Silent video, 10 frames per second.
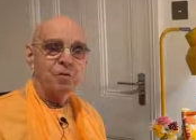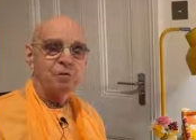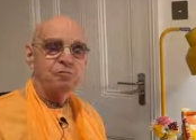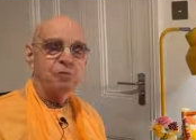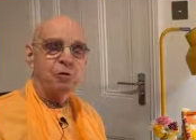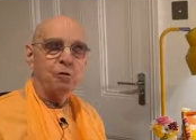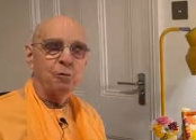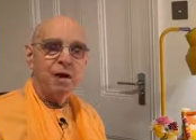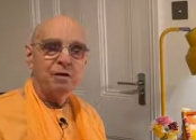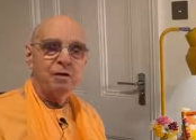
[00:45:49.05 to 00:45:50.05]
So the,
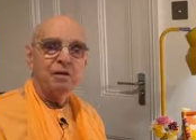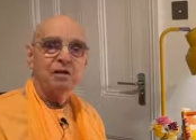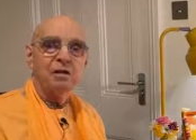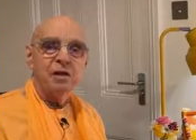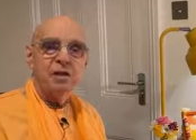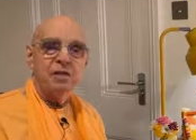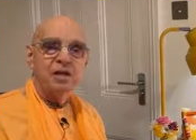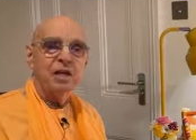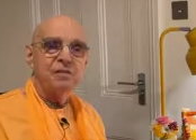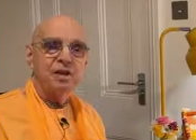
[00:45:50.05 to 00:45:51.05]
so then
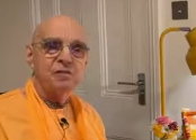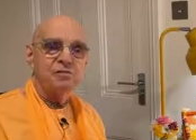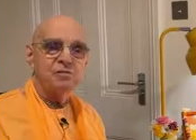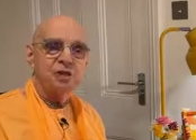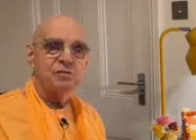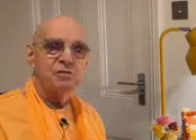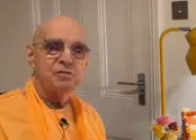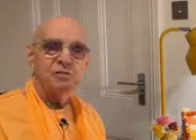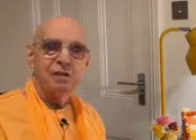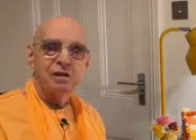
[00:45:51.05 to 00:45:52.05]
thinking that it's
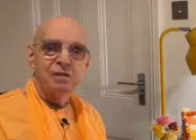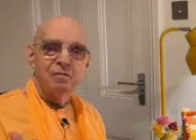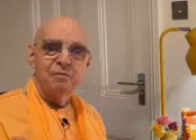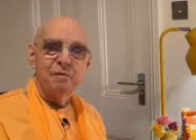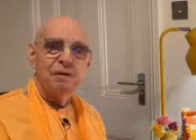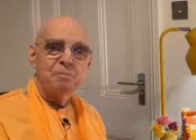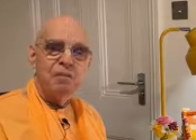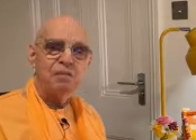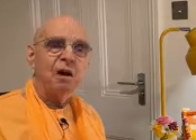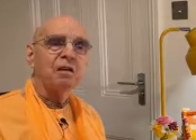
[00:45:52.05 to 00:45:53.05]
just
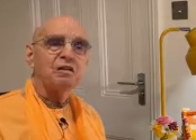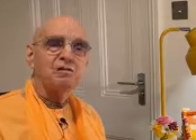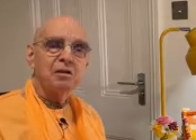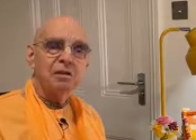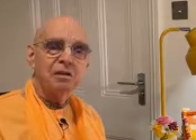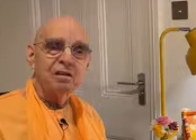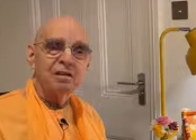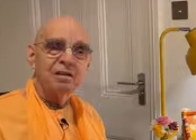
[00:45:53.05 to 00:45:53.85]
mythology.